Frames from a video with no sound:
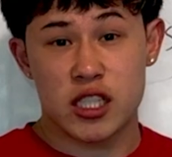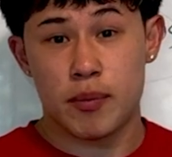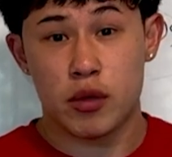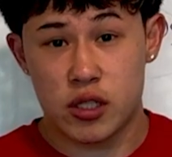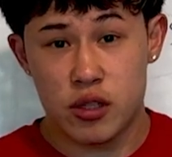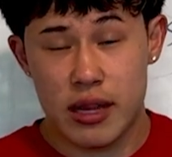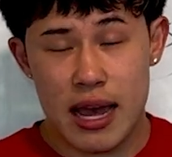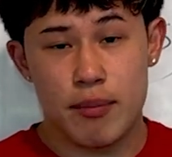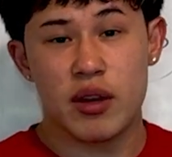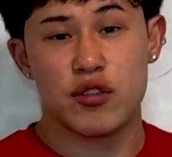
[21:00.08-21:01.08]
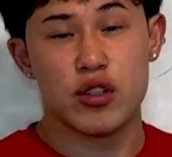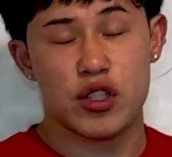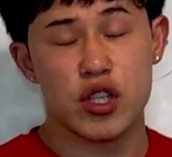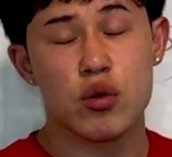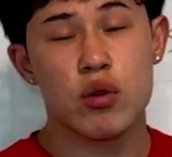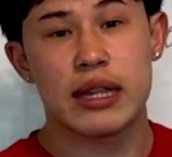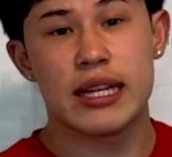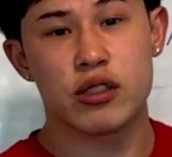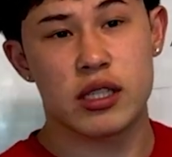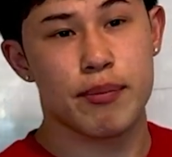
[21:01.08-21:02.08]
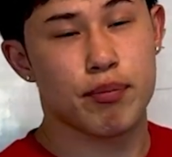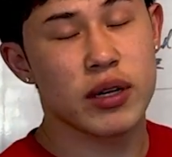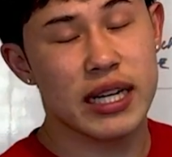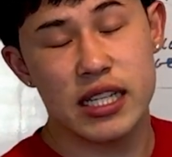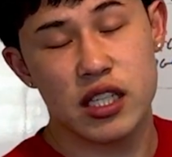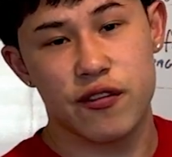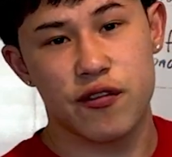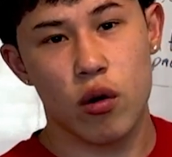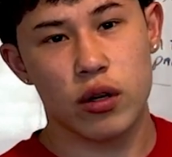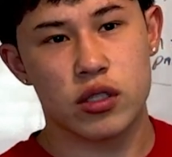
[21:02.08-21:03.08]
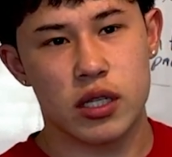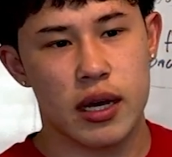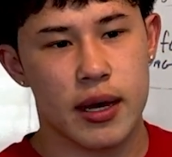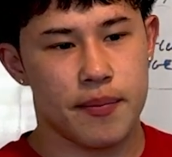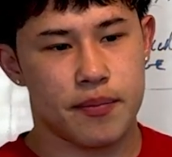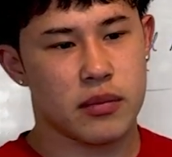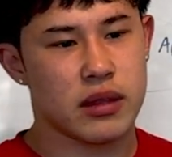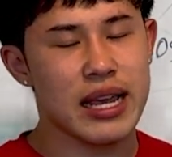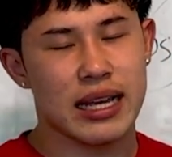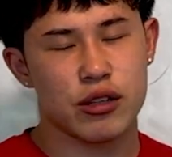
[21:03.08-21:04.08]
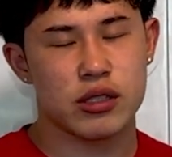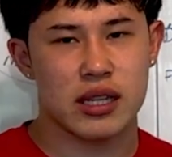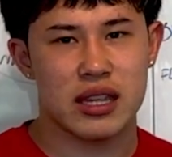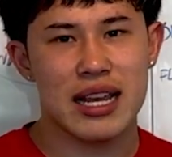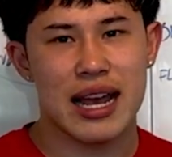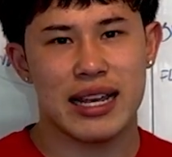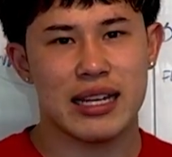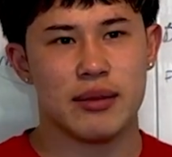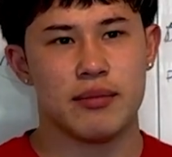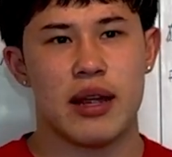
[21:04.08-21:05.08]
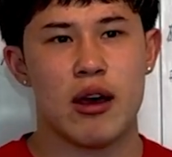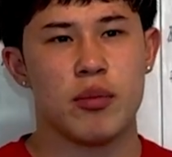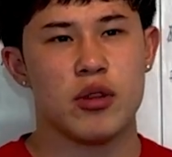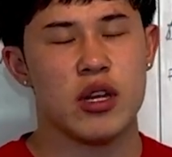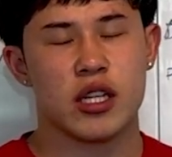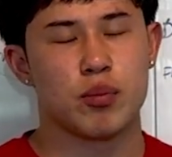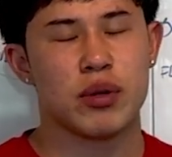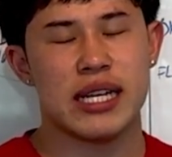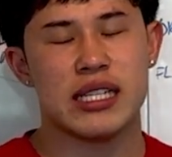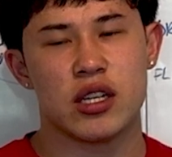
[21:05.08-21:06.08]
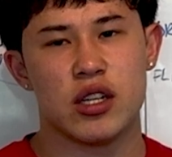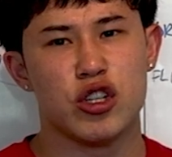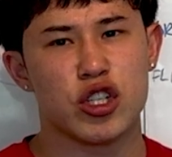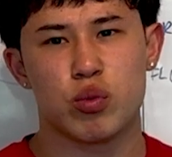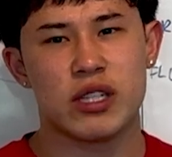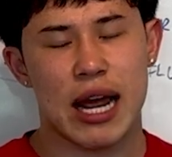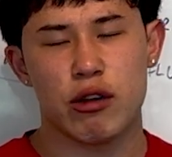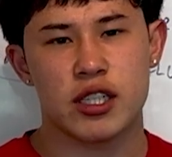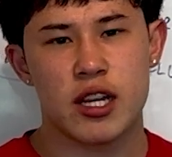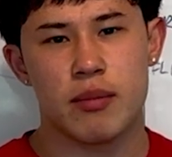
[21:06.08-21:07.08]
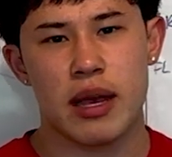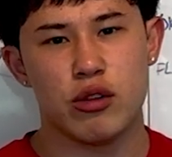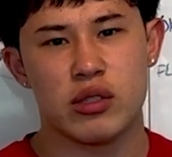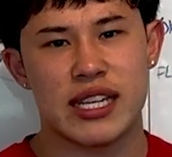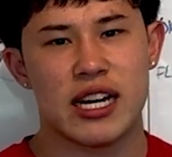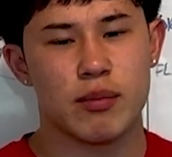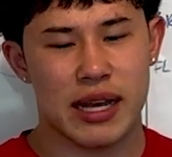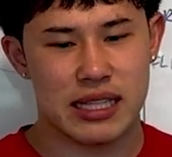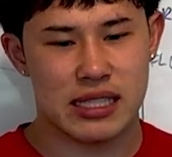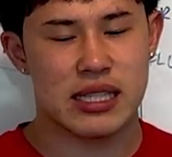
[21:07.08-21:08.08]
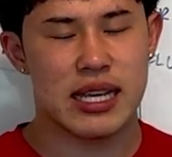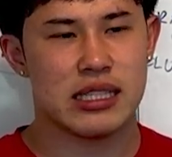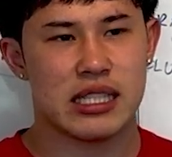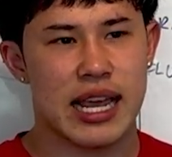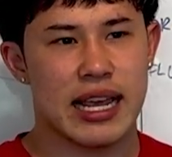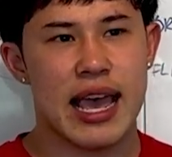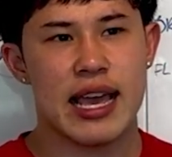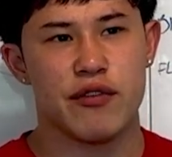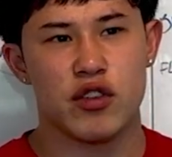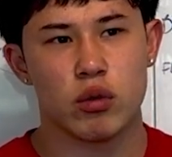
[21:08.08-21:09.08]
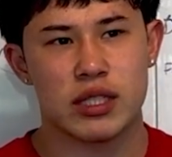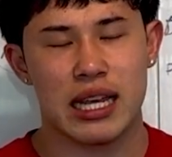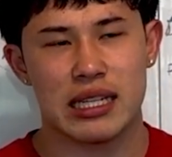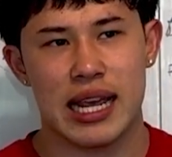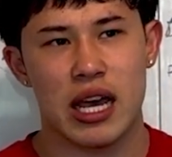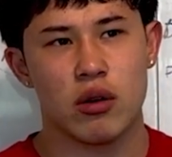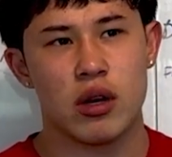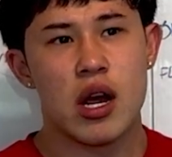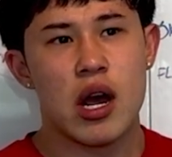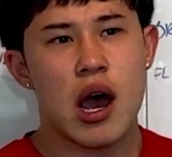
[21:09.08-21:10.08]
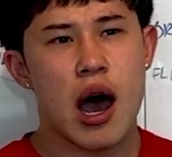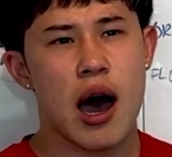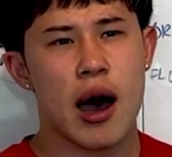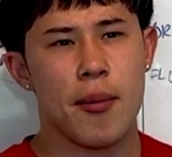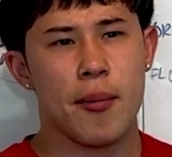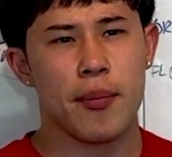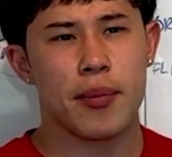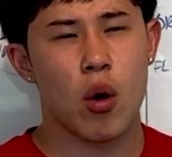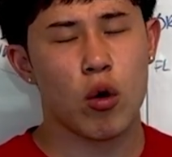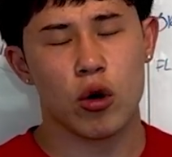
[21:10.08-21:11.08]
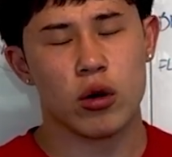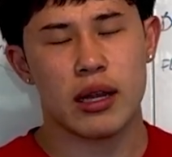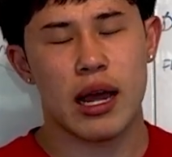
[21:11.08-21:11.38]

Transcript: supposed to do that, but if you do, there's a pretty easy there's a thing I can help you. It's pretty easy. You just reach out to them and you send them like this thing saying, hey, if you don't take it down, or